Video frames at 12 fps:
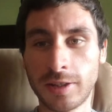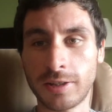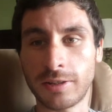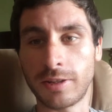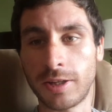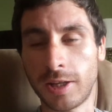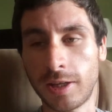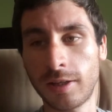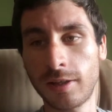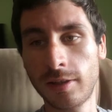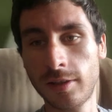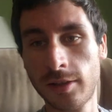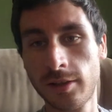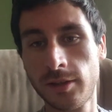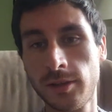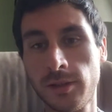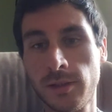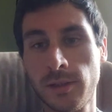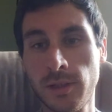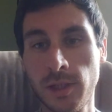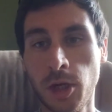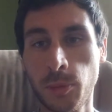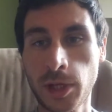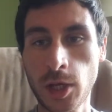end of the day.
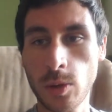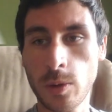Here we go.